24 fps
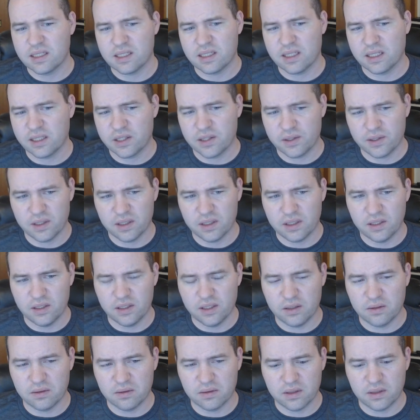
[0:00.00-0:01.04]
Like,
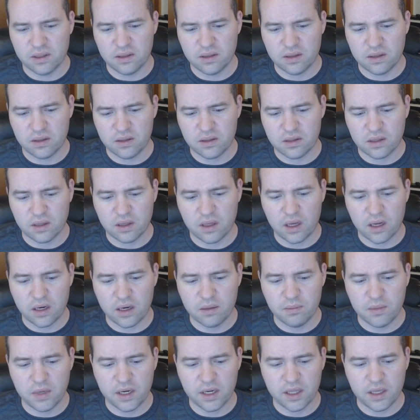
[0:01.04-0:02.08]
there's a lot of
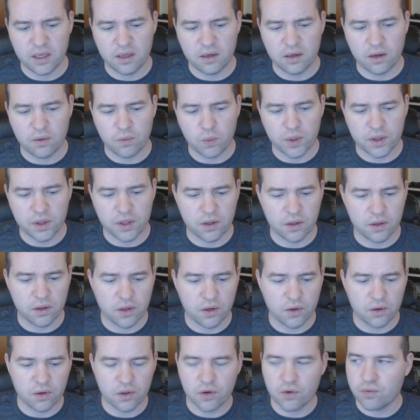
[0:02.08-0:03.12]
money, and what
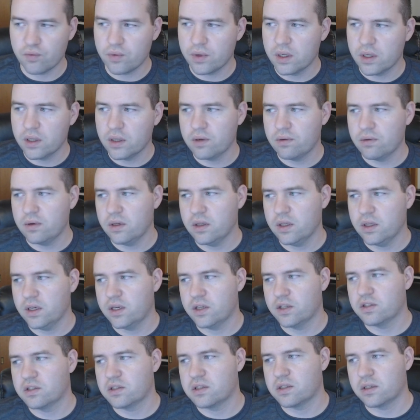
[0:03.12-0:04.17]
they're really, really
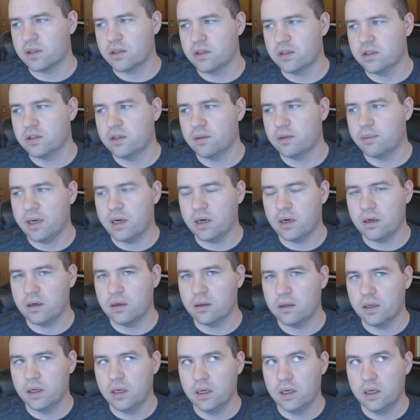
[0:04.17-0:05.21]
concerned about,
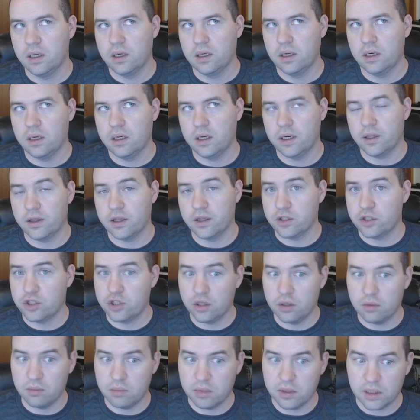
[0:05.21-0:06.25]
and they
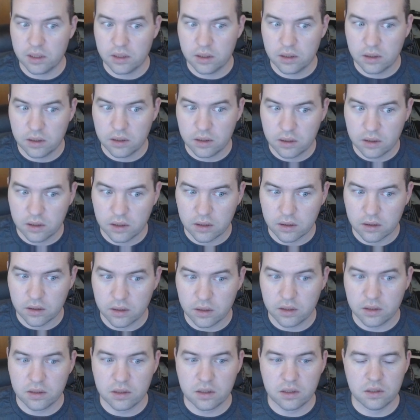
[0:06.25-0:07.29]
should be, they're
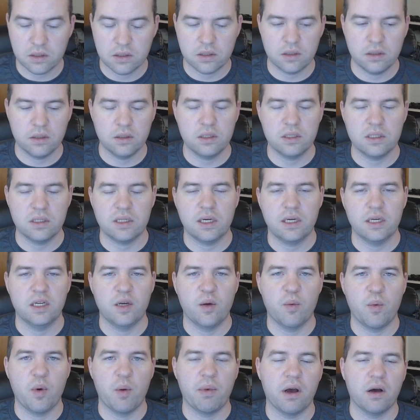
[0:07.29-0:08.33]
as concerned as I
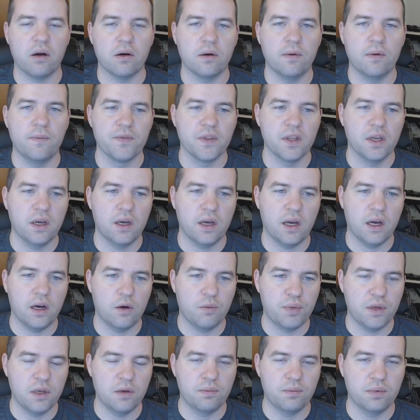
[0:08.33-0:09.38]
am about how
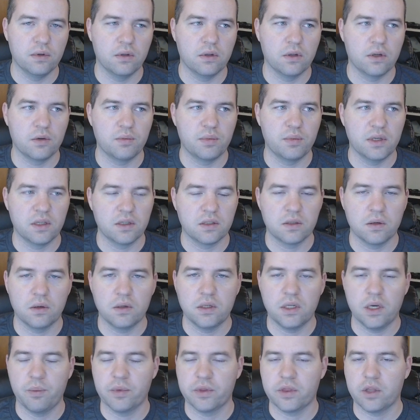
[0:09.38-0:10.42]
people are being so
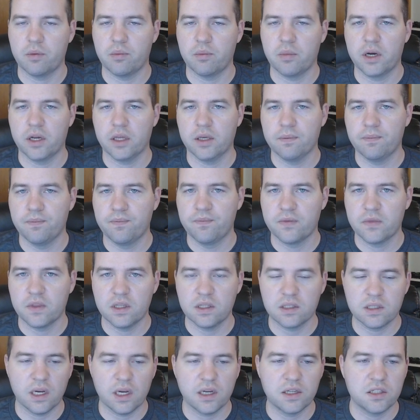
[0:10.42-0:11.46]
dumb with their money. These
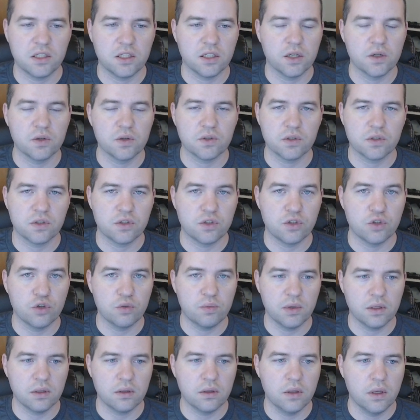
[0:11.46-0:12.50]
ICOs are
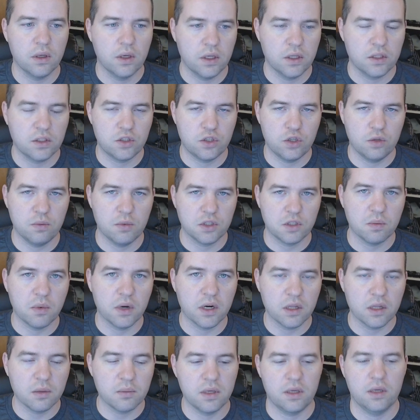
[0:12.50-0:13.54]
stupid. It's too much
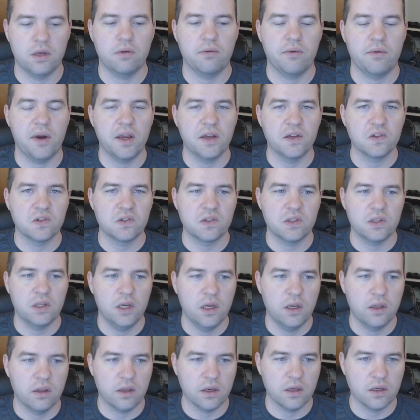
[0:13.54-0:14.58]
money being raised.
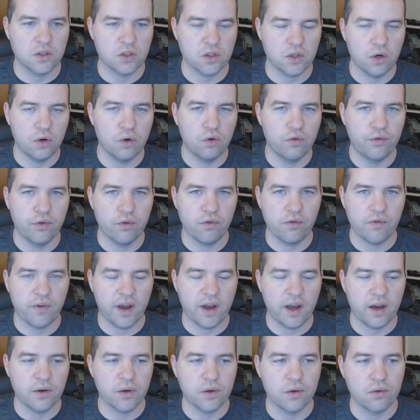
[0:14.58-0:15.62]
Things are
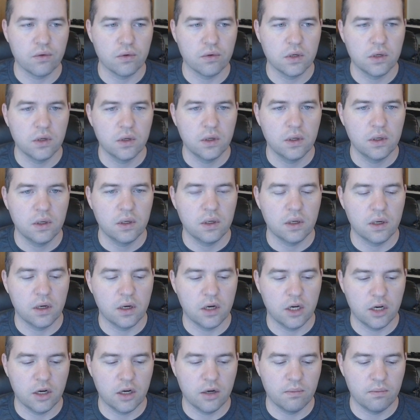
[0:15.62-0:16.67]
overvalued.
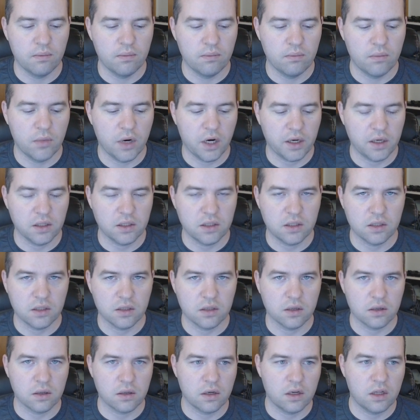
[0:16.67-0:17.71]
Markets
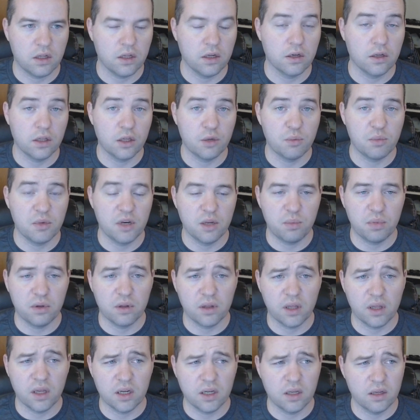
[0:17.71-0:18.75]
are clearly
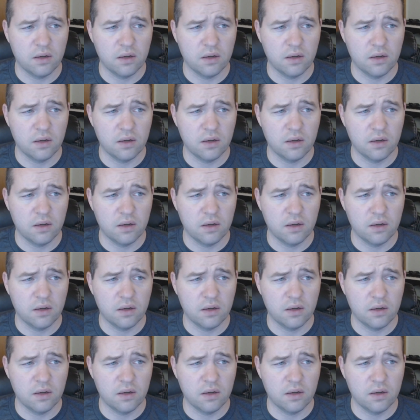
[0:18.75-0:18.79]
manipulated.